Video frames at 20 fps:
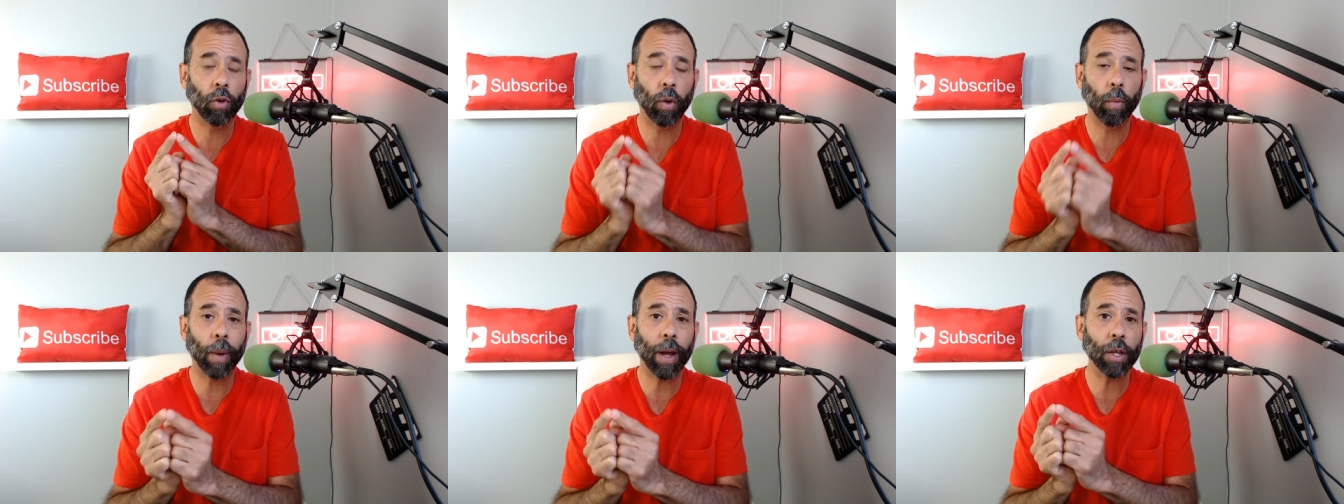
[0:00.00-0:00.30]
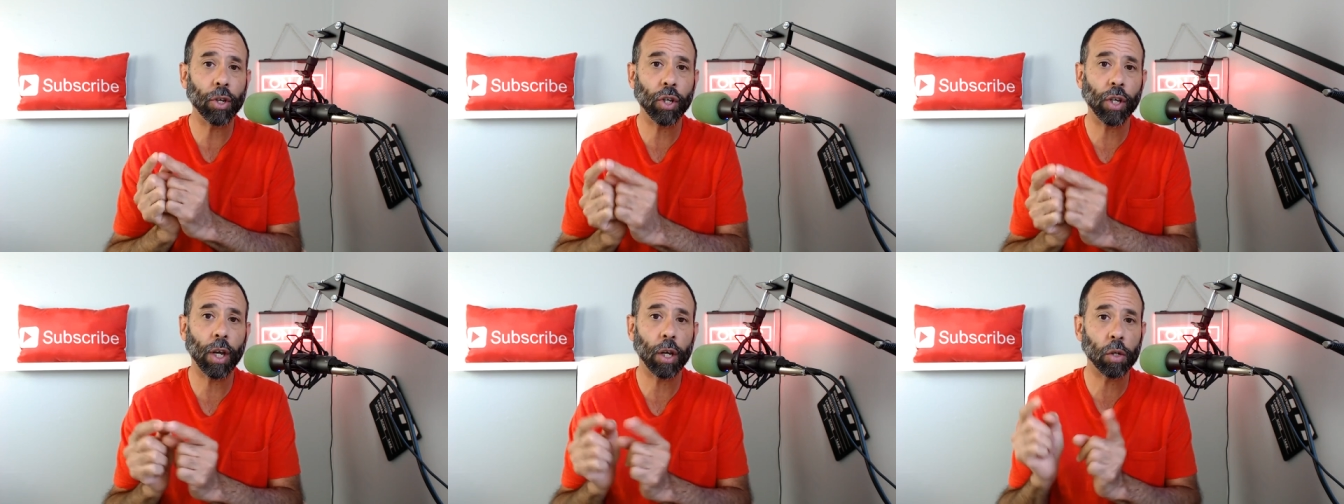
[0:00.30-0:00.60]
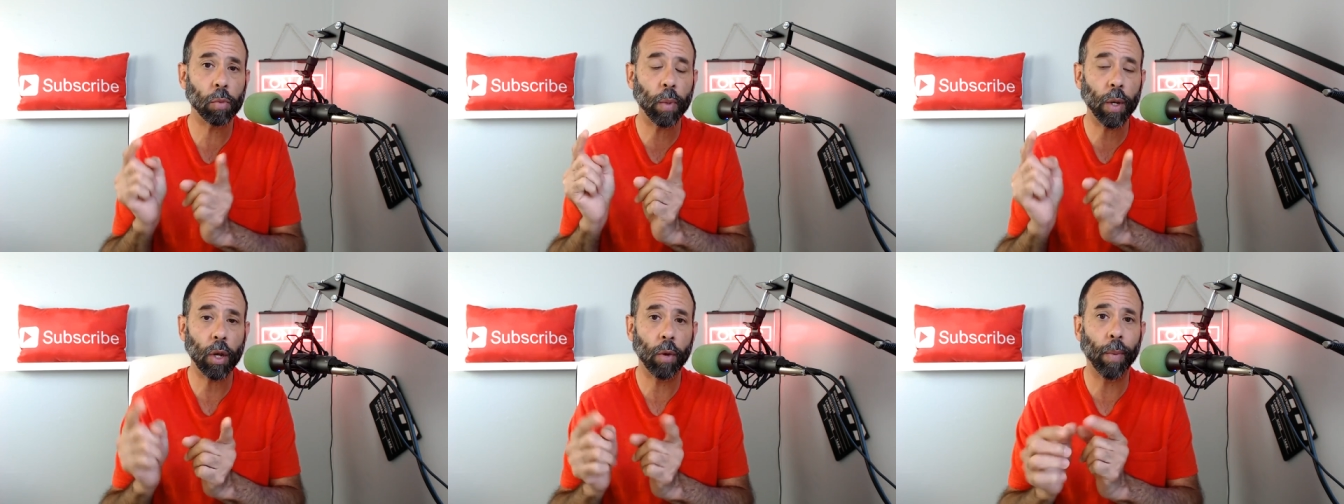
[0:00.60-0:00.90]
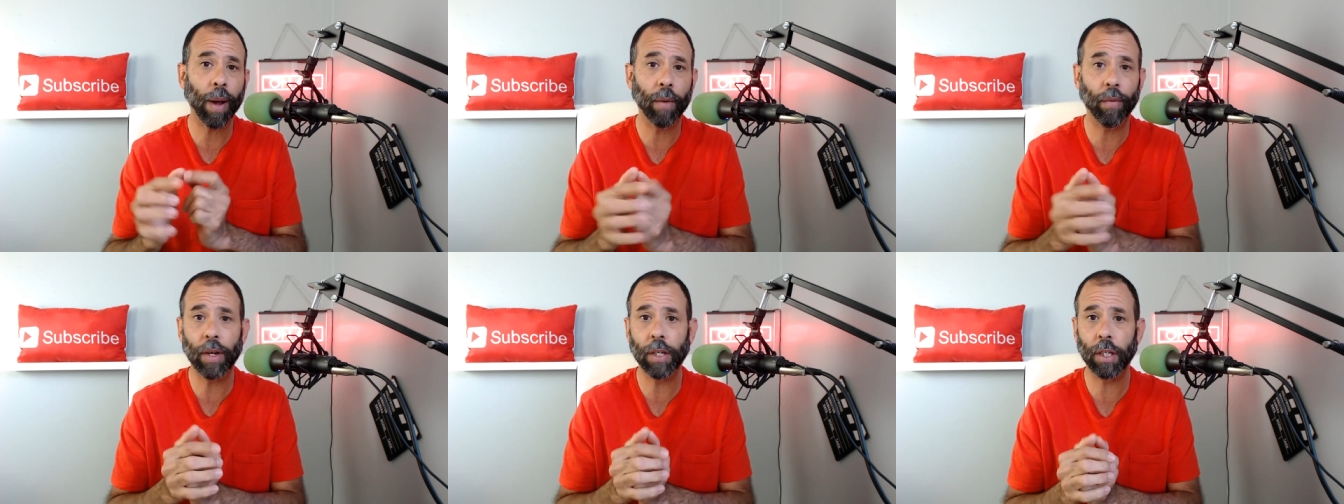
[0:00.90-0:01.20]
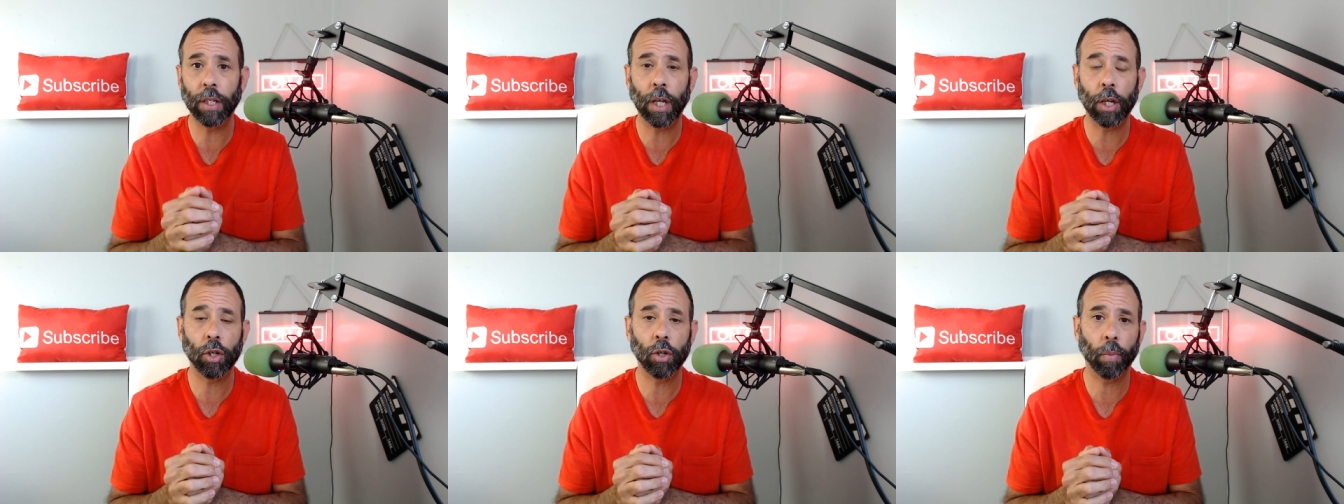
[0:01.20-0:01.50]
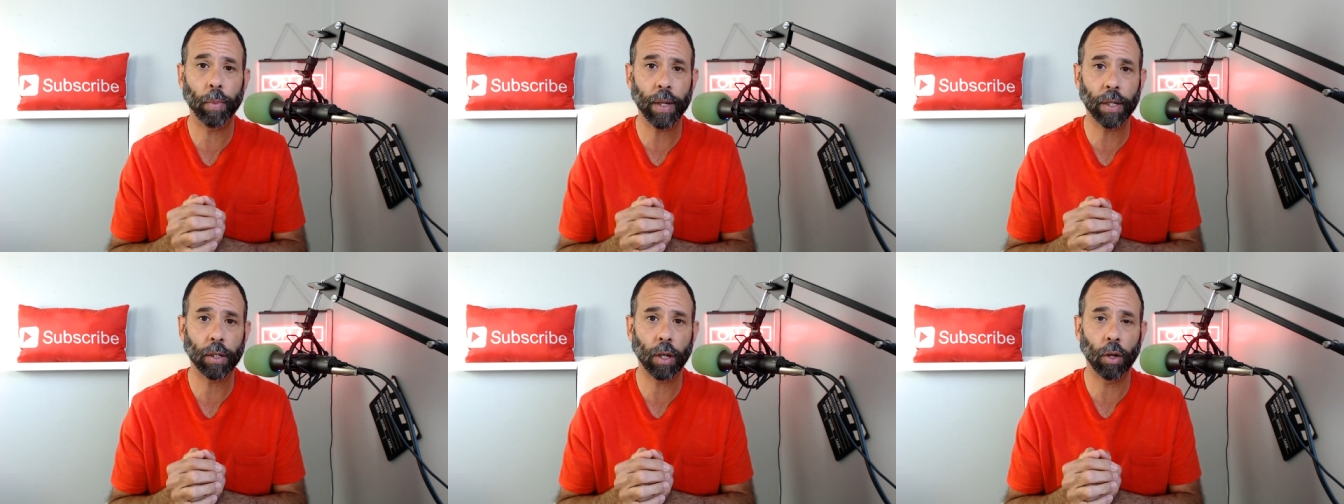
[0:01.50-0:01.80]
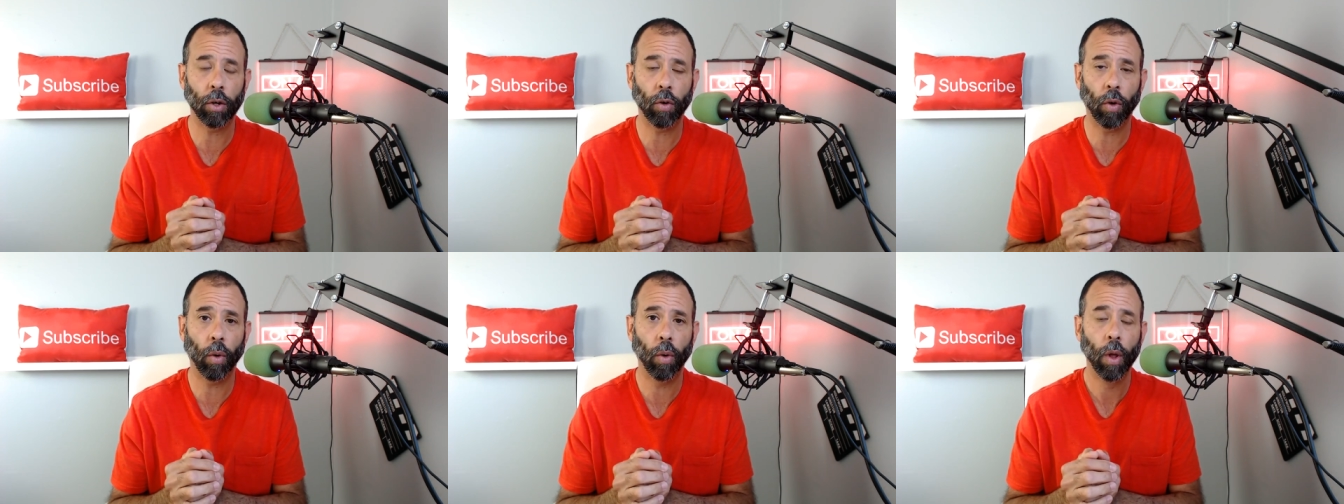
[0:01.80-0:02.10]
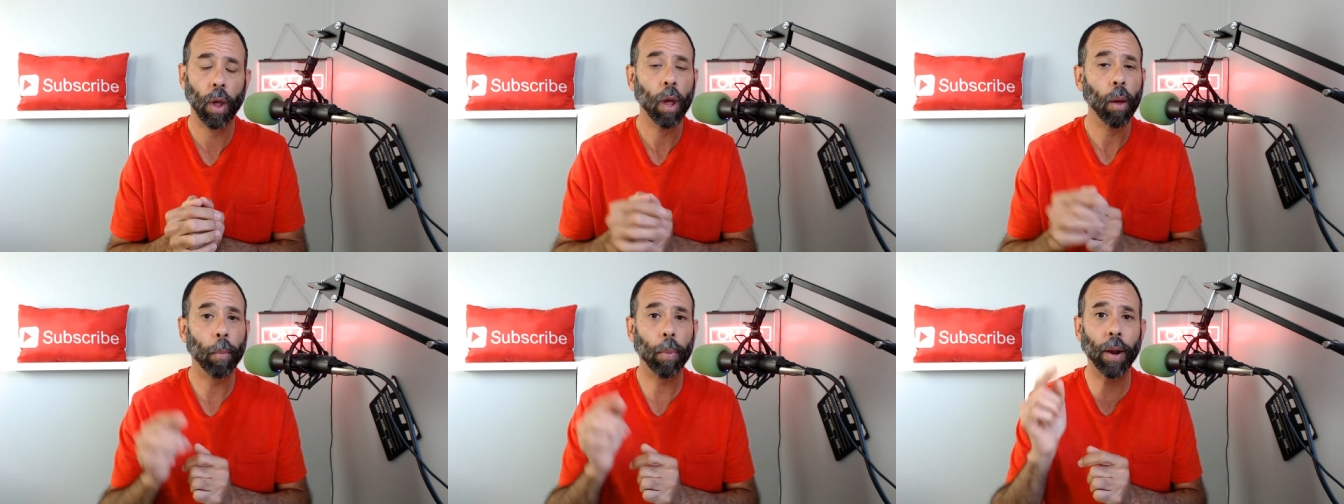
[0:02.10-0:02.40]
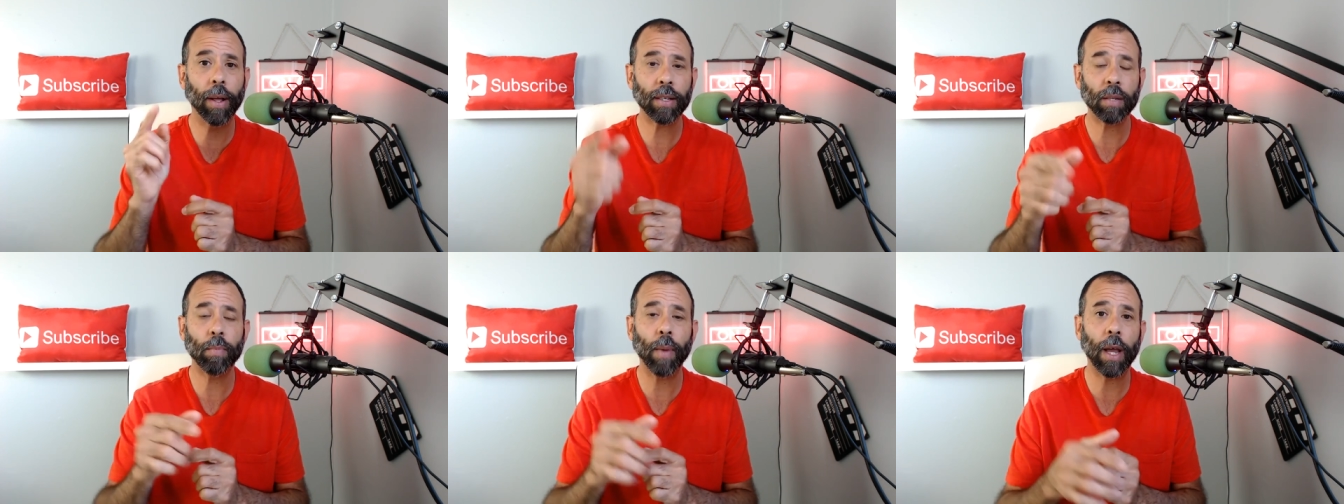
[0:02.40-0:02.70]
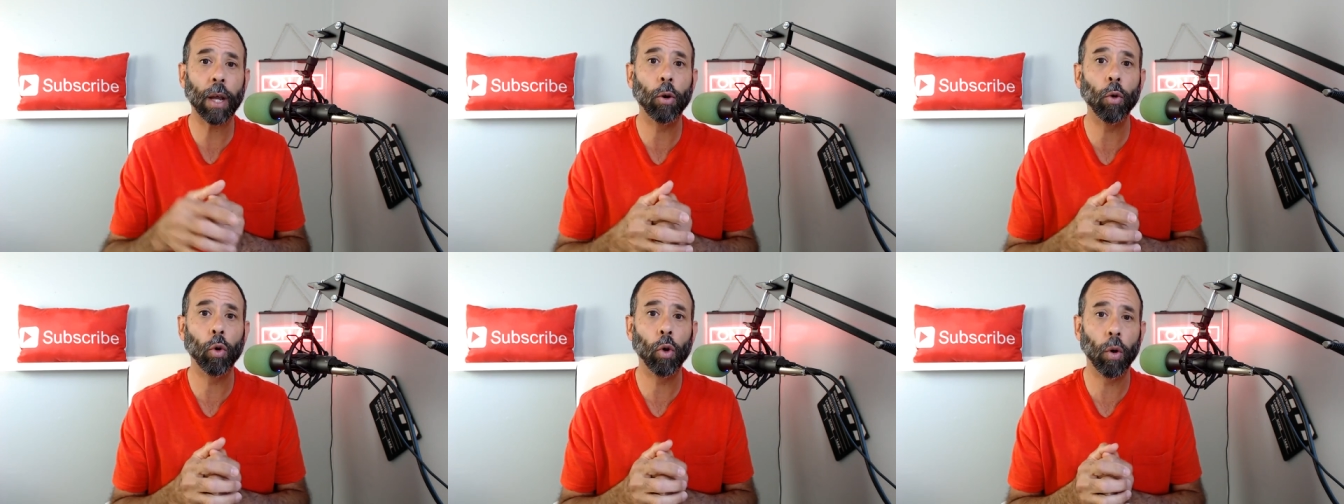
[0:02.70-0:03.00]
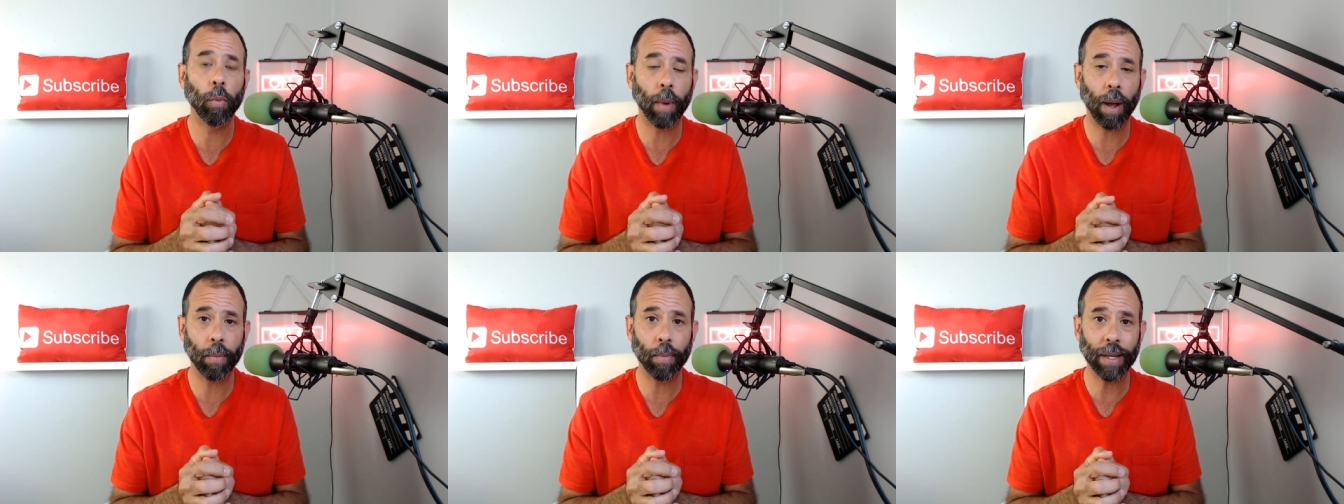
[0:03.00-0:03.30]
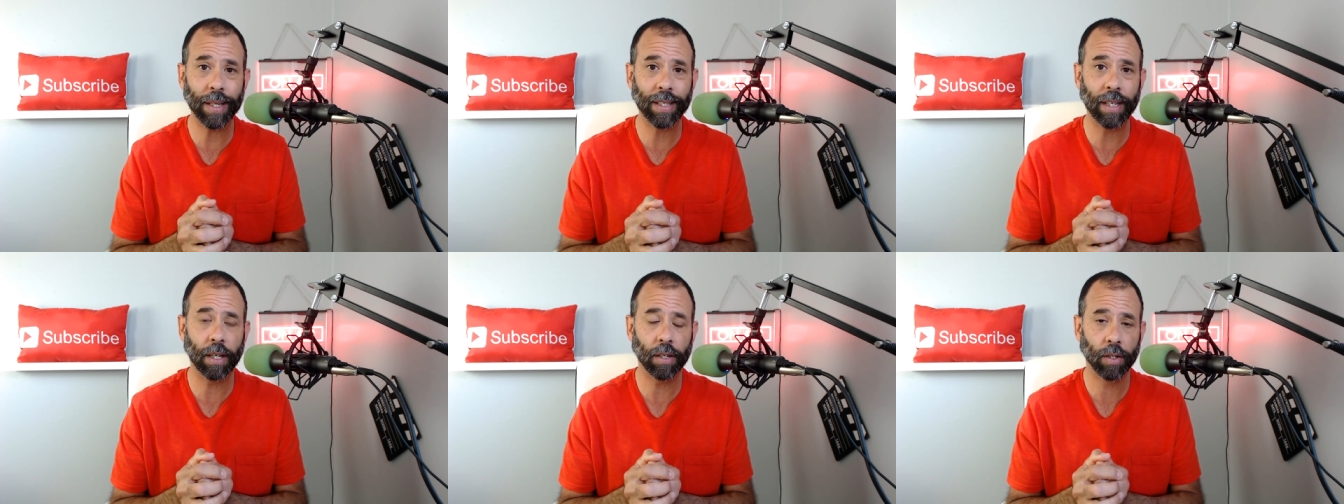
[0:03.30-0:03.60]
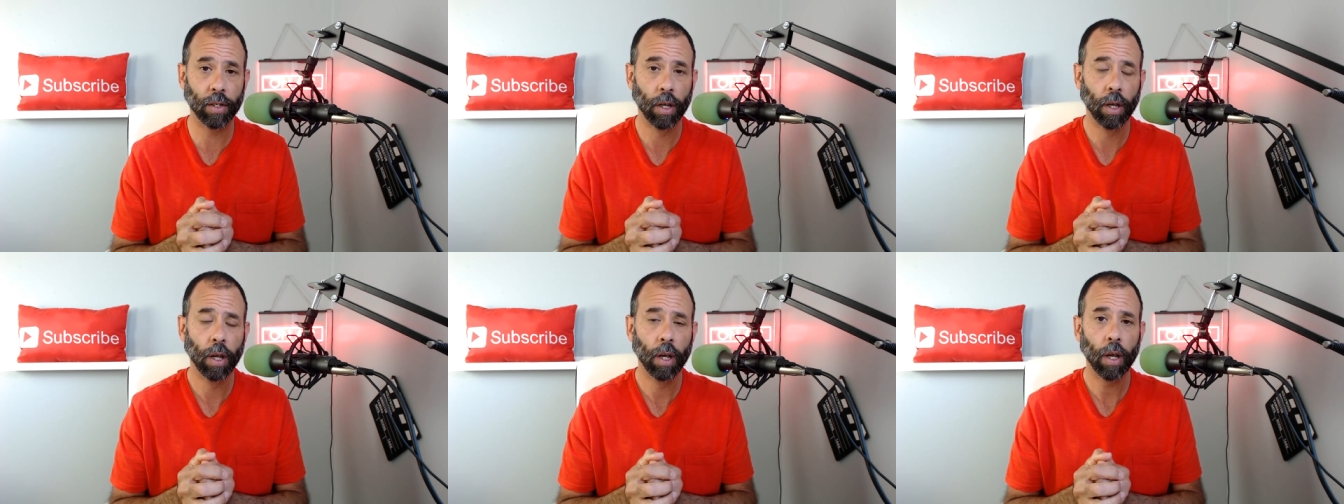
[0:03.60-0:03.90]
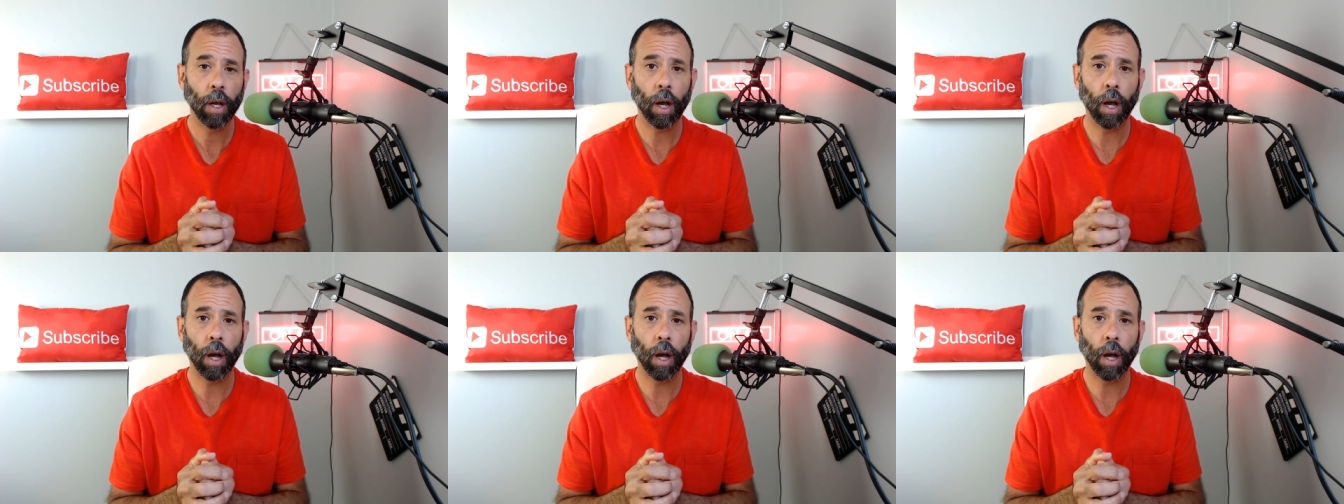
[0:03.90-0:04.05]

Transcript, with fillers: control, my GHP, my residential pest control, plus my Google My Business,